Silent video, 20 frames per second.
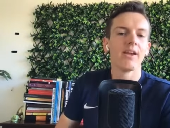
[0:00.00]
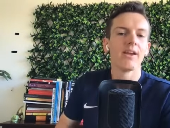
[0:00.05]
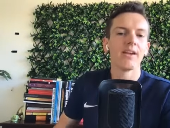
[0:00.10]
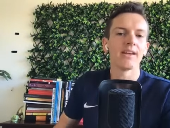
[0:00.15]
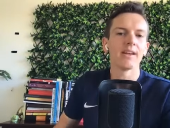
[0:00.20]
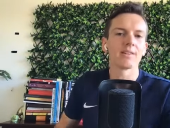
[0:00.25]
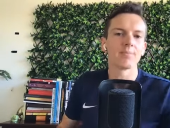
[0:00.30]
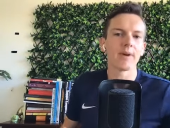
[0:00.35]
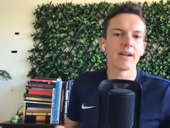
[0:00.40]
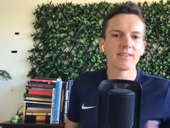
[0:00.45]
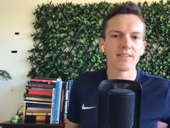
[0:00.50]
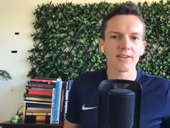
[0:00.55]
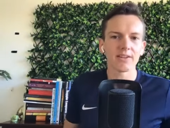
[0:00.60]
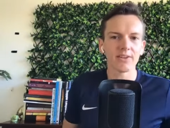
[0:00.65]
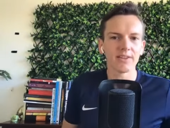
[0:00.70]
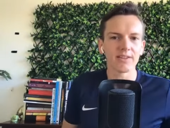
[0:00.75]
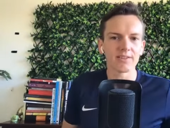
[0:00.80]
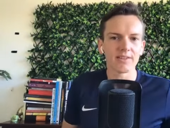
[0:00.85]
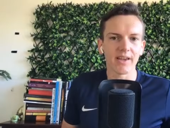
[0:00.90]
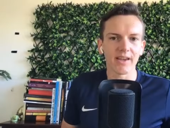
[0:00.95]
It's
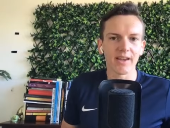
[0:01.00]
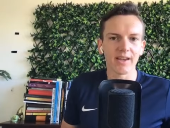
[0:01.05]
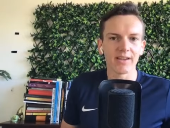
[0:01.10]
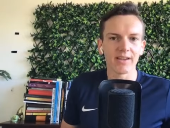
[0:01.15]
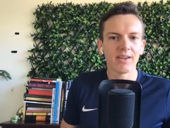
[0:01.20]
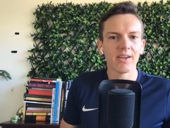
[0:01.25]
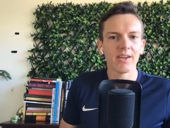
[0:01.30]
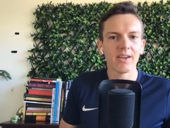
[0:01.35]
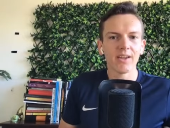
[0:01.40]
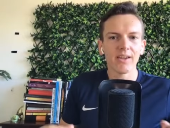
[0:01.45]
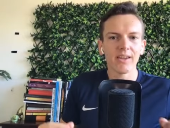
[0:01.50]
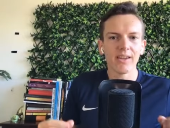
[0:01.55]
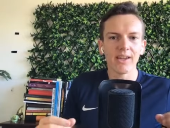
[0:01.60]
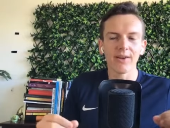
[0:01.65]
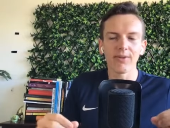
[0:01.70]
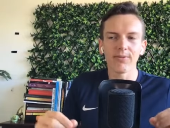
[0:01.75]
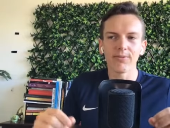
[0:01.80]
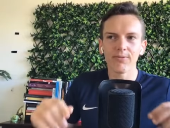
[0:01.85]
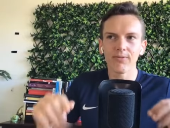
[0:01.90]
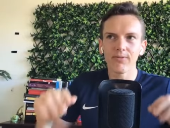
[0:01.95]
basically saying
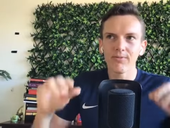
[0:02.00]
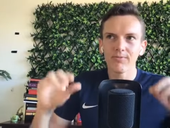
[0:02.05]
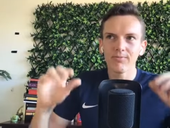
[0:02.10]
if